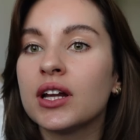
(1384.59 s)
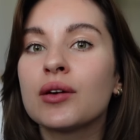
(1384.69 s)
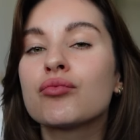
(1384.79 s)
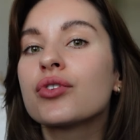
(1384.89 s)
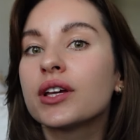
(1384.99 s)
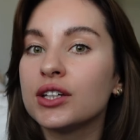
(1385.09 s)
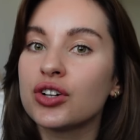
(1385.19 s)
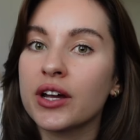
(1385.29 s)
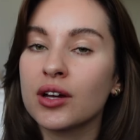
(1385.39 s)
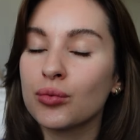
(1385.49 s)
I'm really
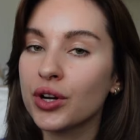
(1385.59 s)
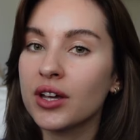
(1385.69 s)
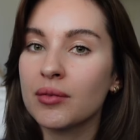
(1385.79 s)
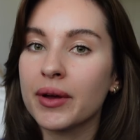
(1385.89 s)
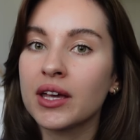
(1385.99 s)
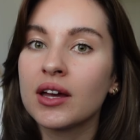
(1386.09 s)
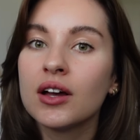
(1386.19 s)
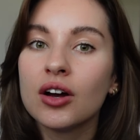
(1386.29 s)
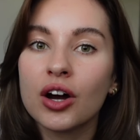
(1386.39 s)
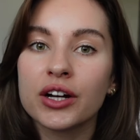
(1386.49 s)
trying on working on my
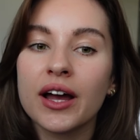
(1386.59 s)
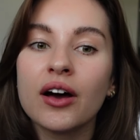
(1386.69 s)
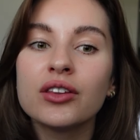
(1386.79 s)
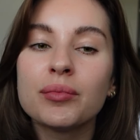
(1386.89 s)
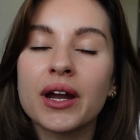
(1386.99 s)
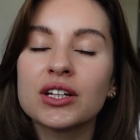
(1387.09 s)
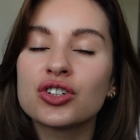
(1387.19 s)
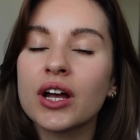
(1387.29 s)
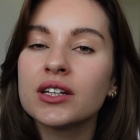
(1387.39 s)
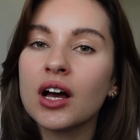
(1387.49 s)
heart health, but I
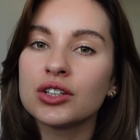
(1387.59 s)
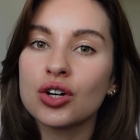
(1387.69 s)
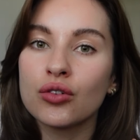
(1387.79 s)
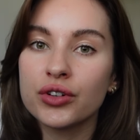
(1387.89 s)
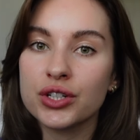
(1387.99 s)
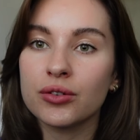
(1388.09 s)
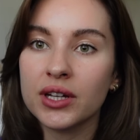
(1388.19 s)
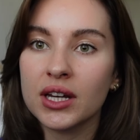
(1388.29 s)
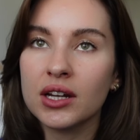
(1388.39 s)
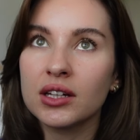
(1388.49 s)
try not to overdo it,